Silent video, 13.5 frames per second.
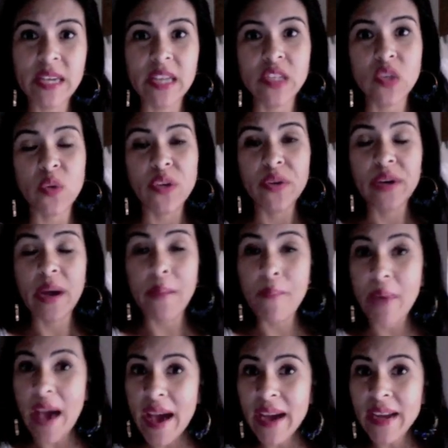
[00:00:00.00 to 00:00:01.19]
So when you come
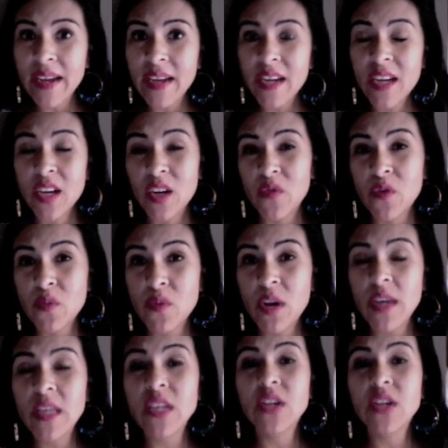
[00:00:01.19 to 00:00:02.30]
back from running,